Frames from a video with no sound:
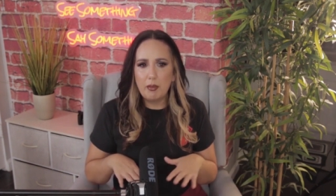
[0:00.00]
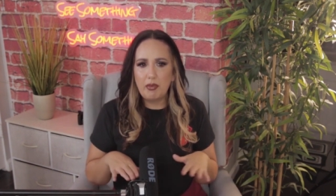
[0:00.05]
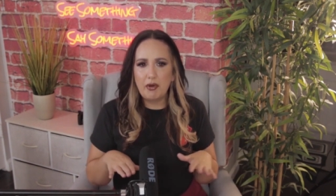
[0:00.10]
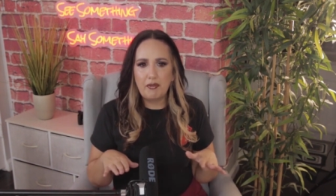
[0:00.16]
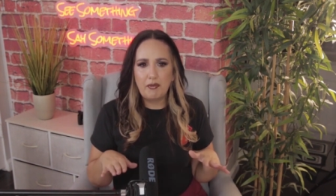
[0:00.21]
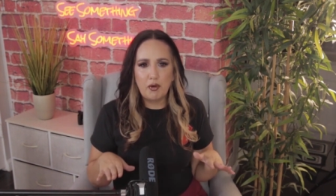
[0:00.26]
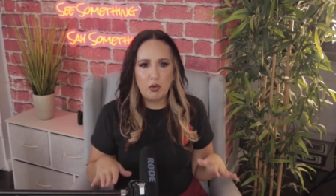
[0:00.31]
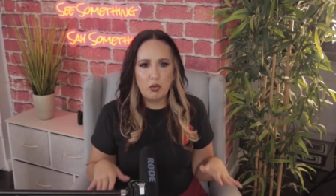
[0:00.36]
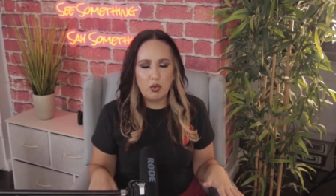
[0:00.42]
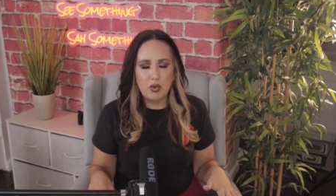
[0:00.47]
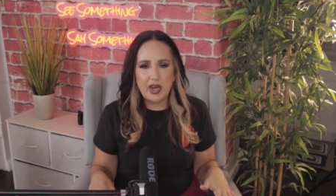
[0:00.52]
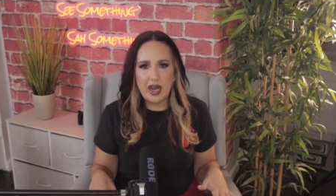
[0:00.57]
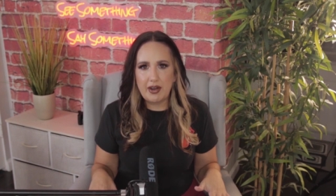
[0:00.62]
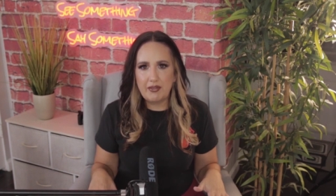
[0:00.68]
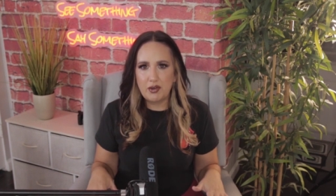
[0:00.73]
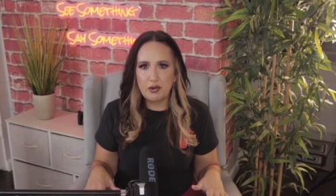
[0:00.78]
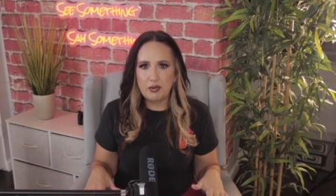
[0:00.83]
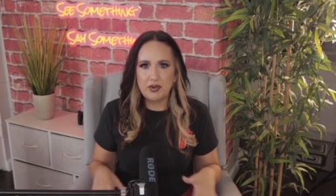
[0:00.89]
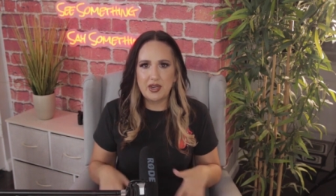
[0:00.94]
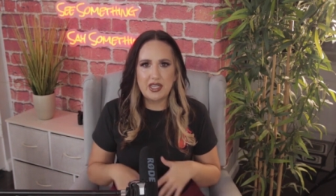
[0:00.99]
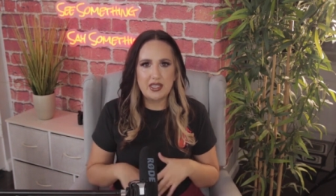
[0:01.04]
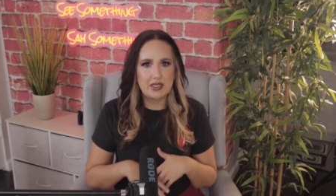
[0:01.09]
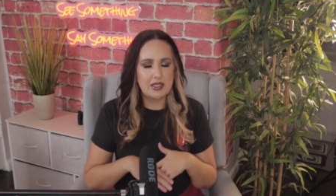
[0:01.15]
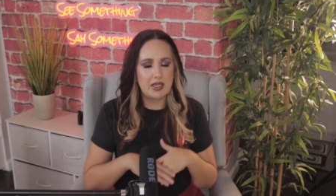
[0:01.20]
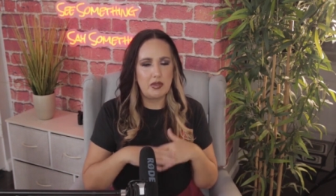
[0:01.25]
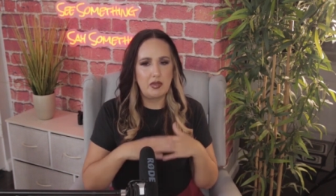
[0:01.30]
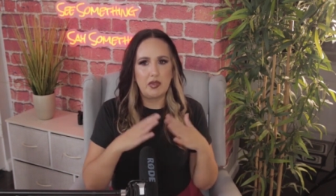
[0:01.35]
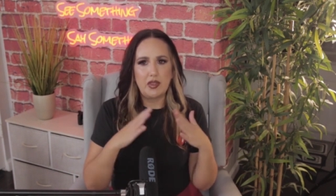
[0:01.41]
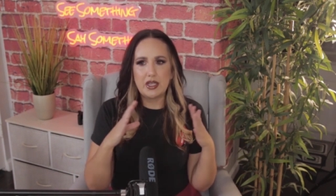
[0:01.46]
but for whatever
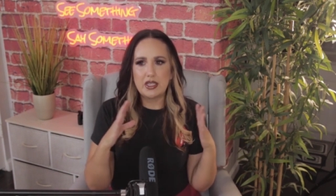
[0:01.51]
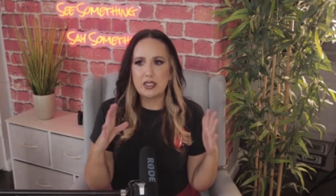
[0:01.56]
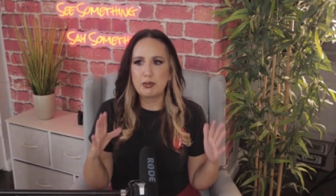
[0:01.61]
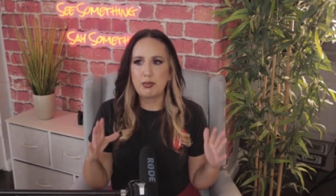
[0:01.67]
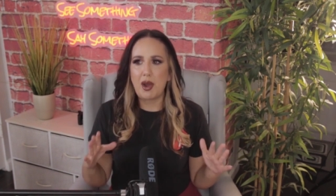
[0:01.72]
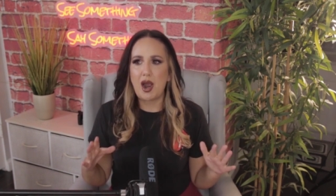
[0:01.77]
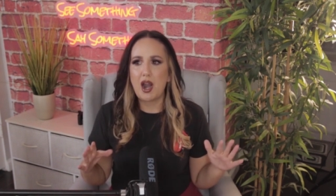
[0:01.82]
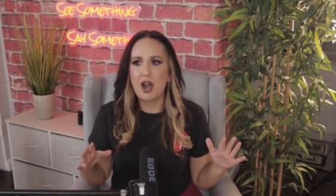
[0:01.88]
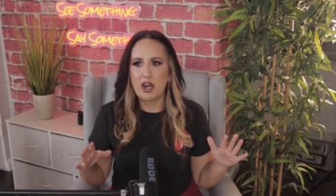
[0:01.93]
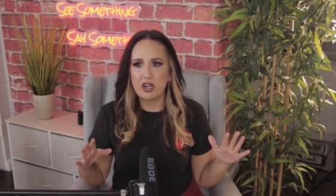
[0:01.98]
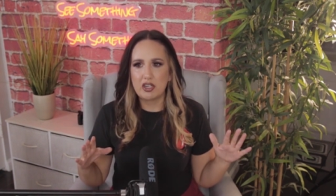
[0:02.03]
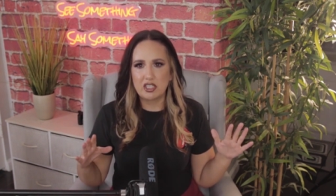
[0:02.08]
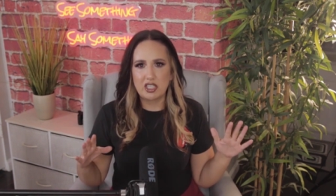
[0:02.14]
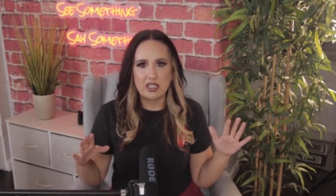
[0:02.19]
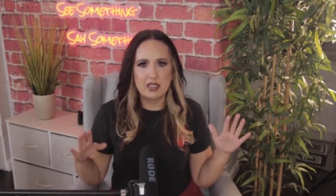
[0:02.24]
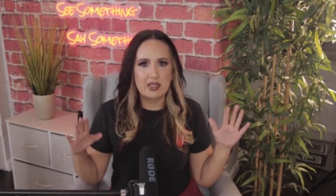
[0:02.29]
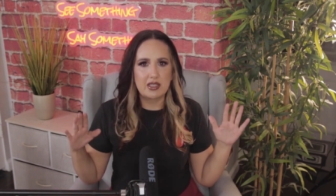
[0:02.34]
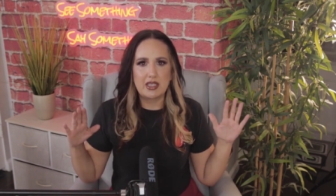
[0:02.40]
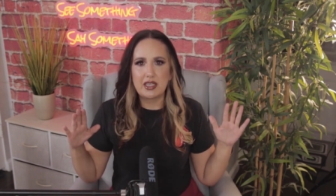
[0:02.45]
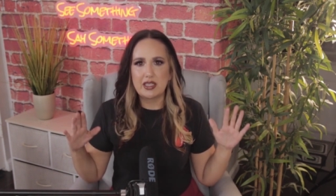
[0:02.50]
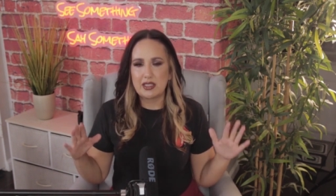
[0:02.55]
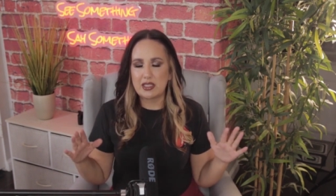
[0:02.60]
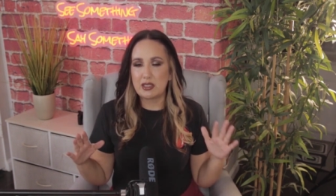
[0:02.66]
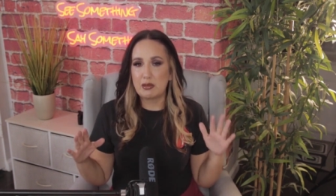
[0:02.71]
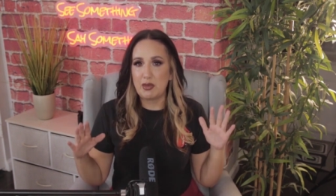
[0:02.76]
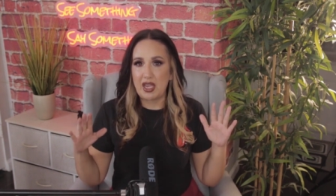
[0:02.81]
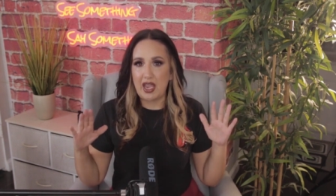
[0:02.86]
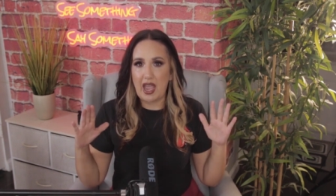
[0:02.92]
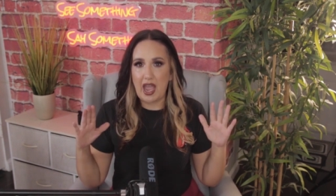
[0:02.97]
reason, this part just
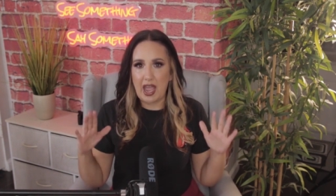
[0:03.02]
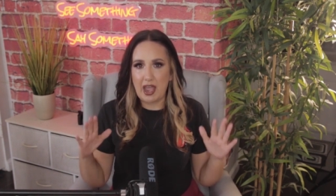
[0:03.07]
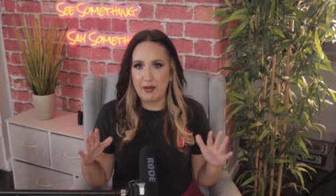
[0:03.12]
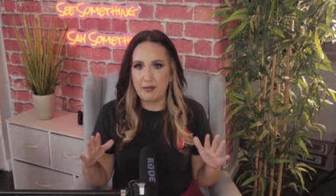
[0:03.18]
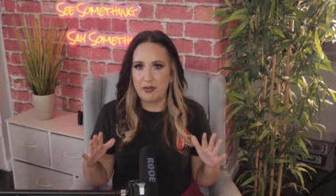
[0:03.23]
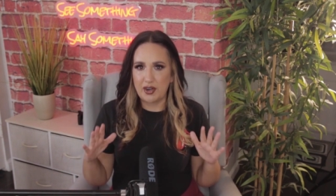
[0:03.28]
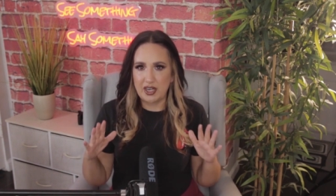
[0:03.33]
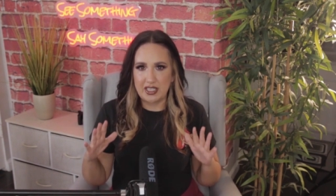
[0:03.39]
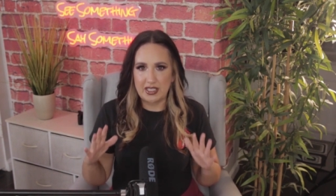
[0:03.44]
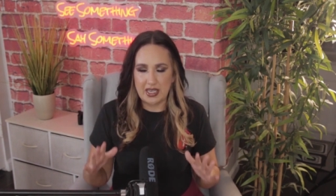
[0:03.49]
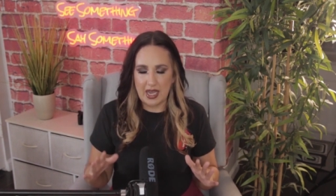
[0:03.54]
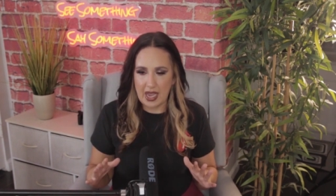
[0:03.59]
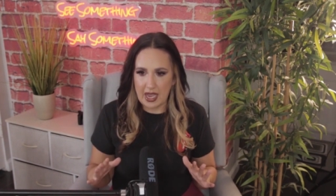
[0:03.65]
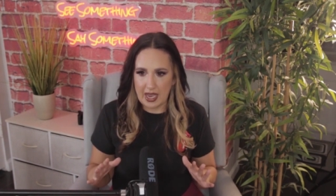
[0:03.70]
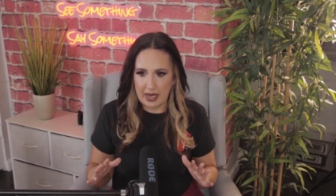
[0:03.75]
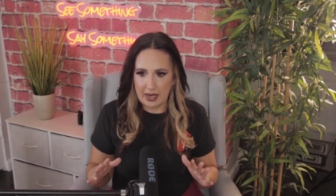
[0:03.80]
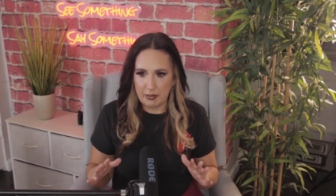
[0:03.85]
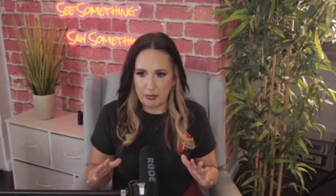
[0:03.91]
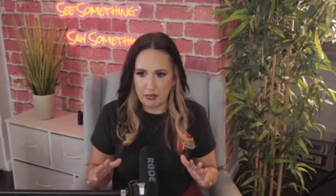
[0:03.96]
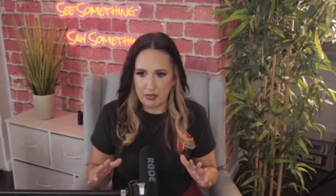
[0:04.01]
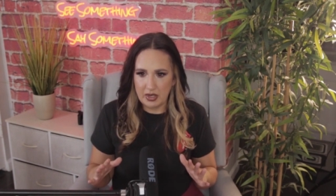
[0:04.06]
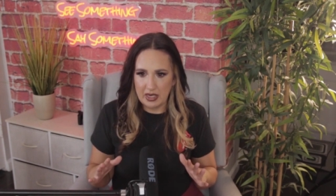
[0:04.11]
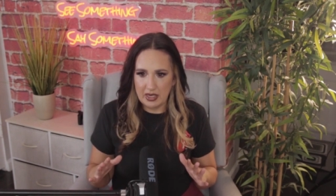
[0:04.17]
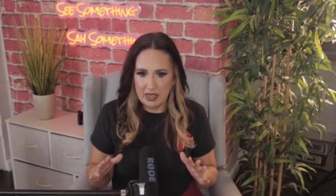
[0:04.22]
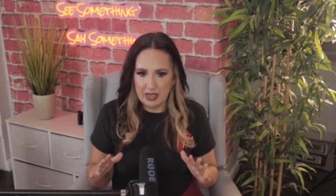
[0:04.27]
gets me every time.